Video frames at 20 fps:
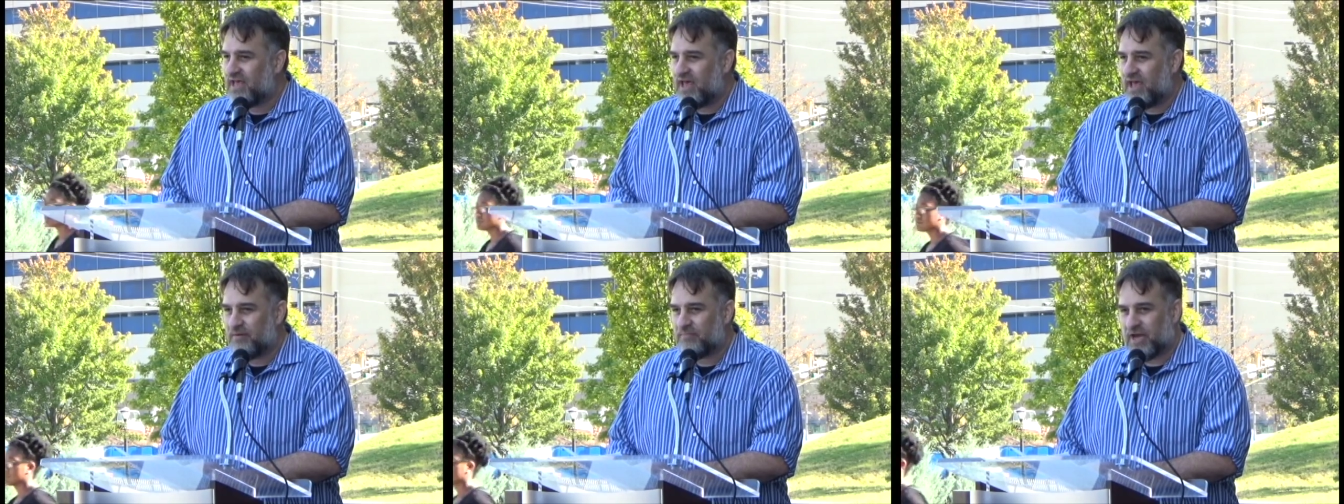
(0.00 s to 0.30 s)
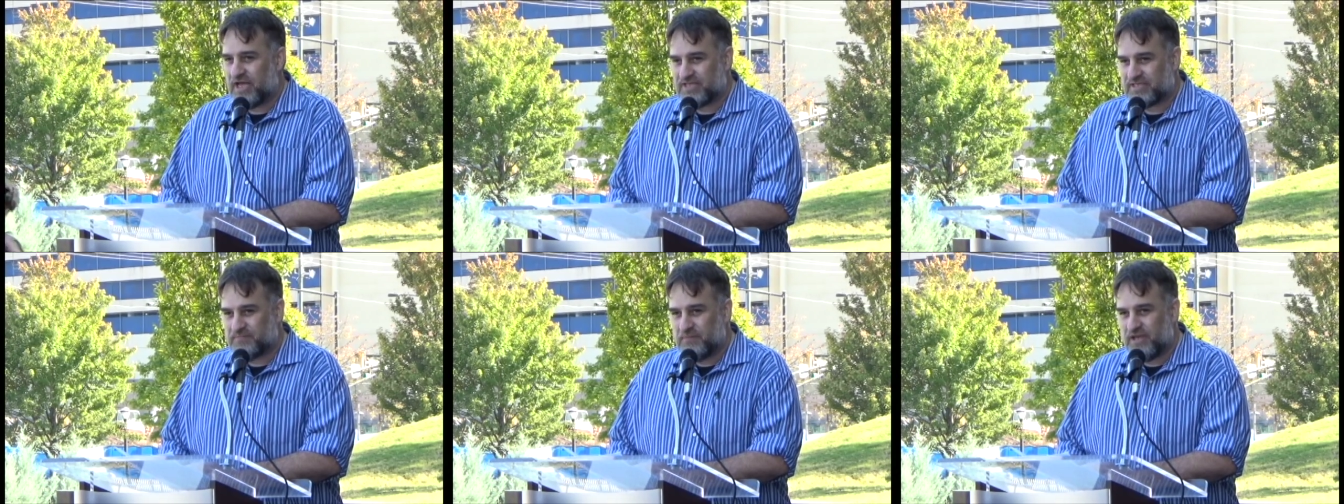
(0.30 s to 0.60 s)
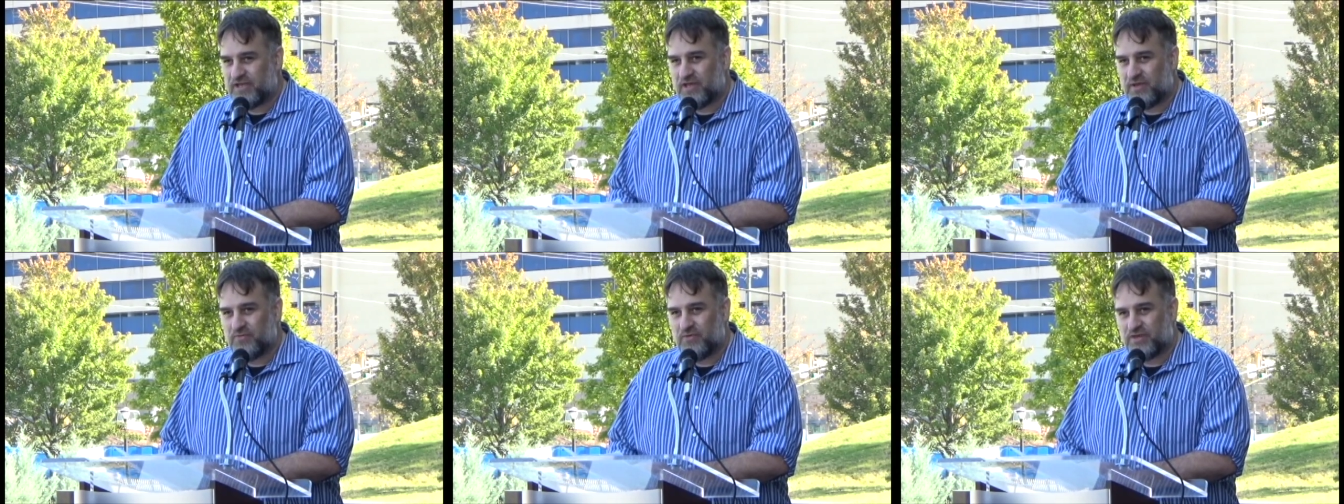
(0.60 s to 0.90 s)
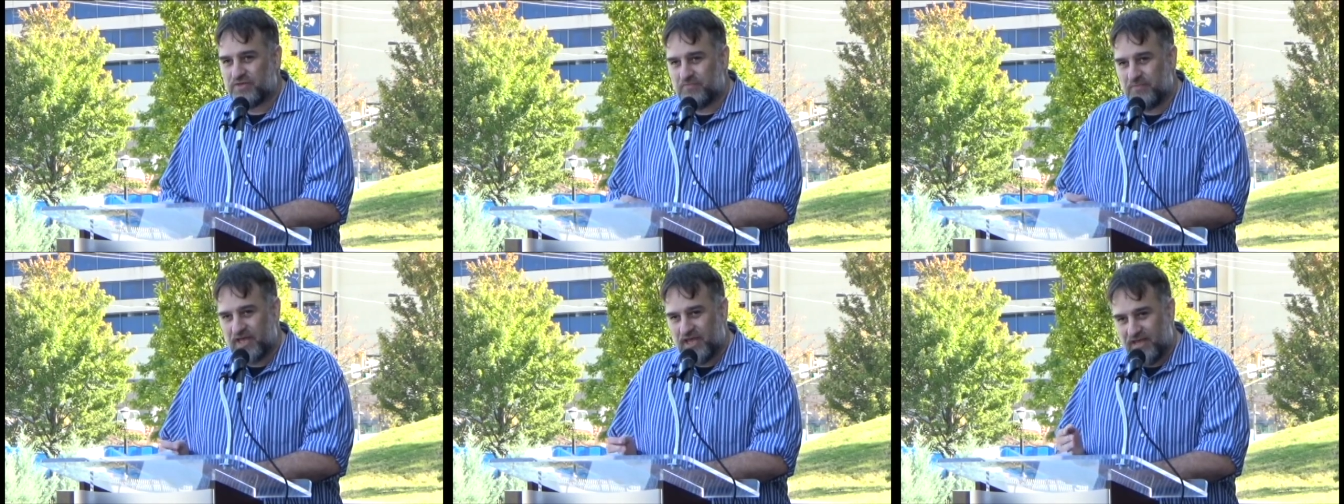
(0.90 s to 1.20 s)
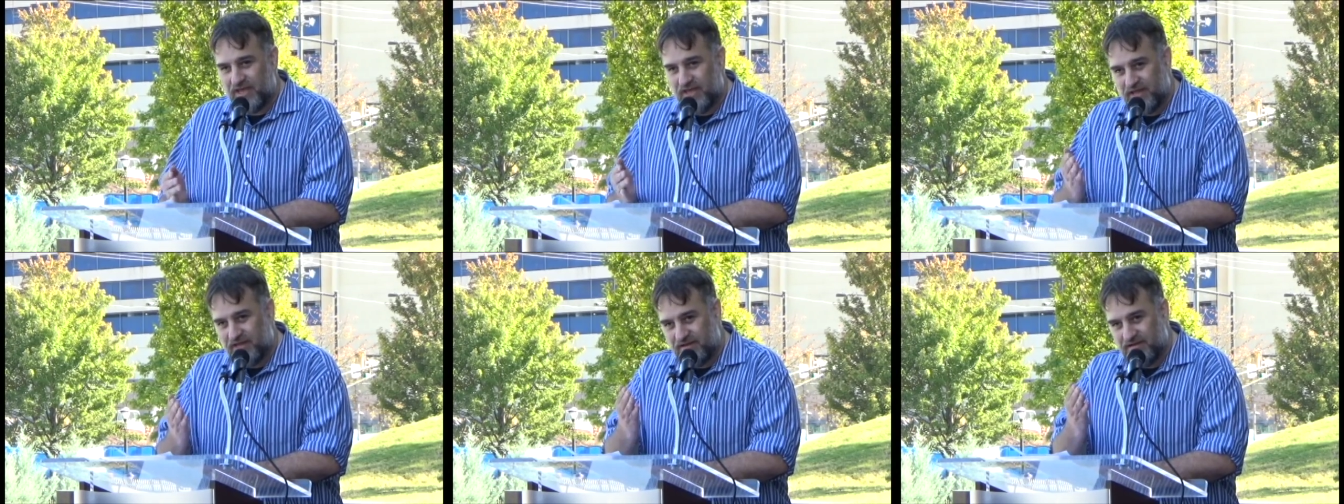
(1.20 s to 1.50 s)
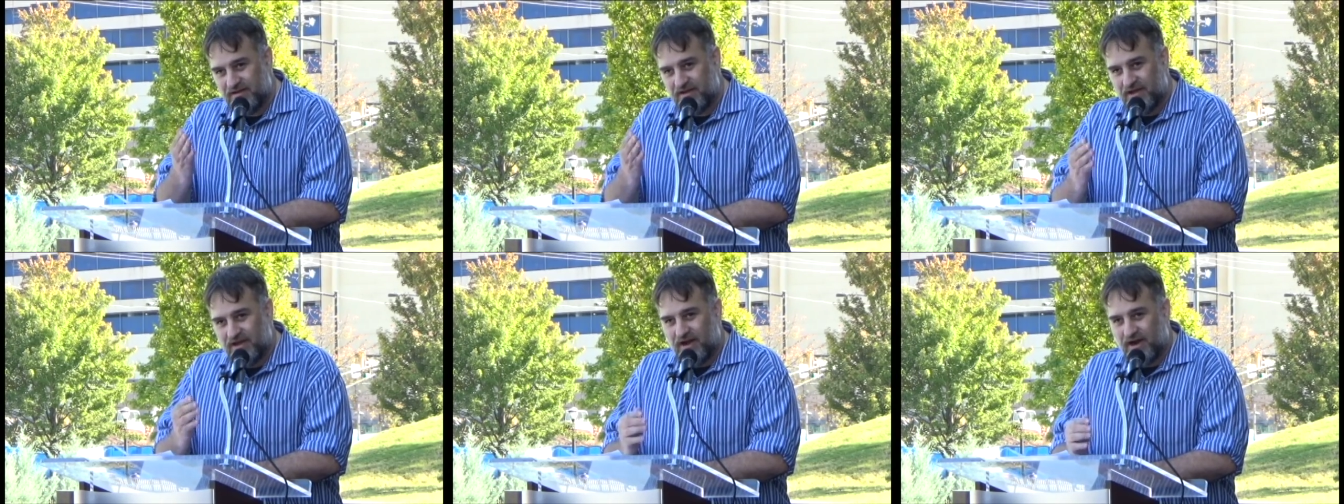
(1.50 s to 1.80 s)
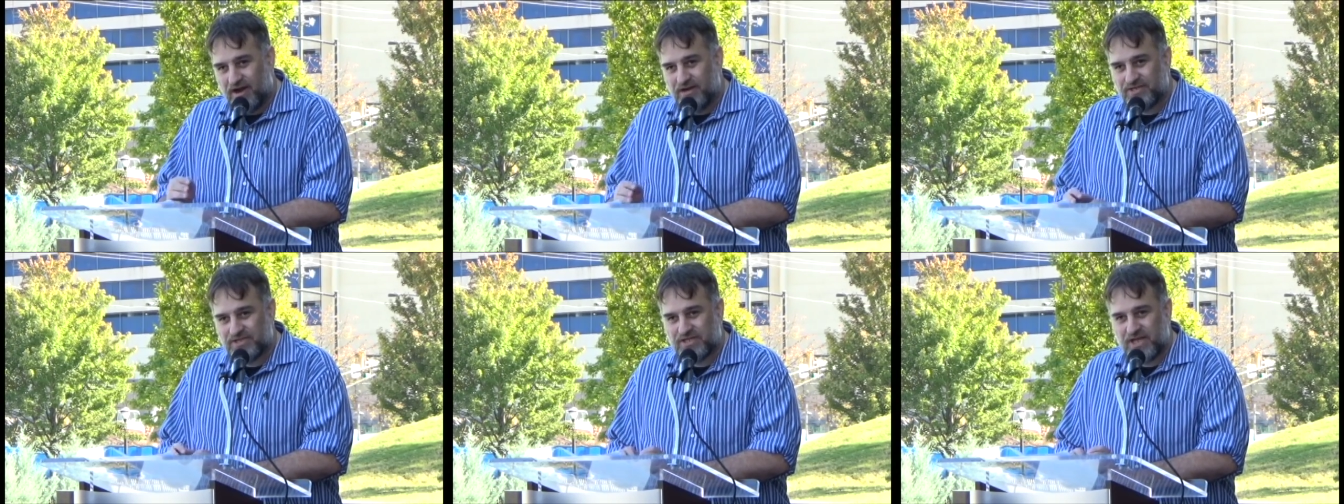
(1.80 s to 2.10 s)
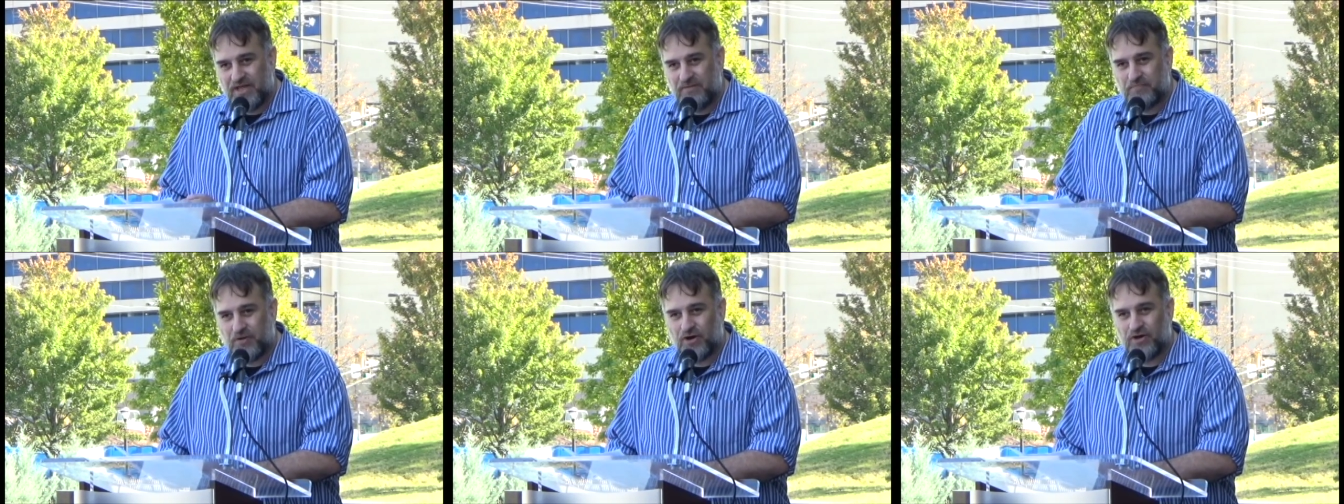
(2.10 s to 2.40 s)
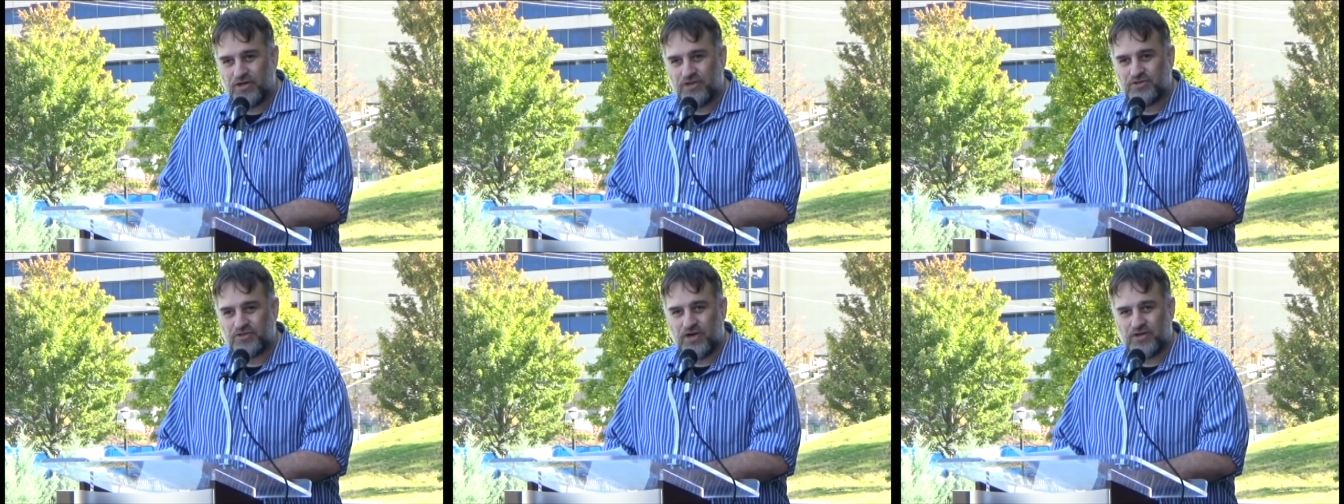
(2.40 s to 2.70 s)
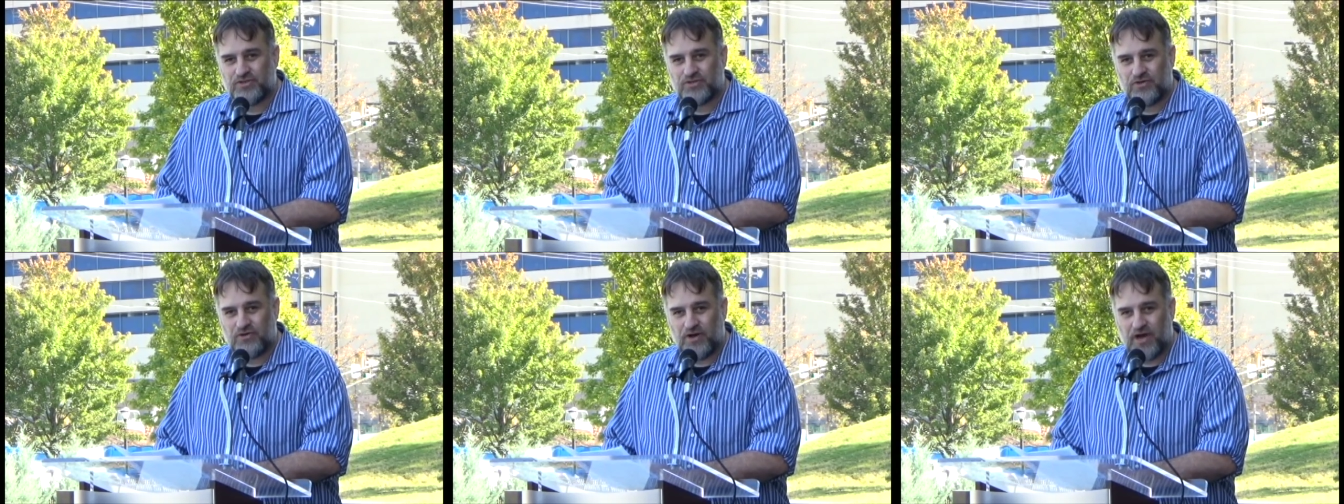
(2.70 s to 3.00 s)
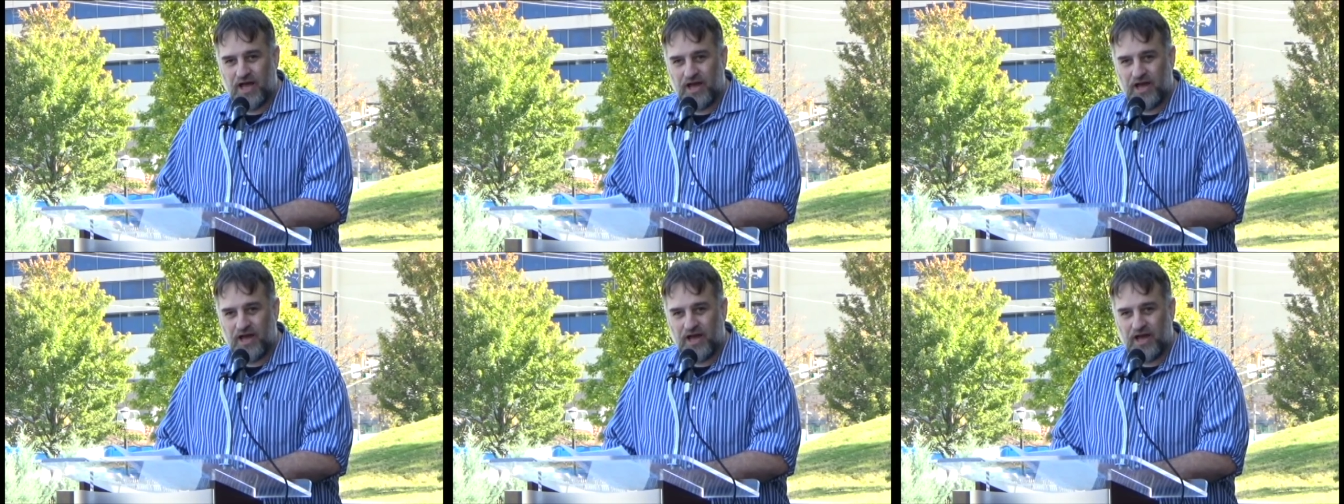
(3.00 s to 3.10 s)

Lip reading: and by speaking with me and our state party treasurer,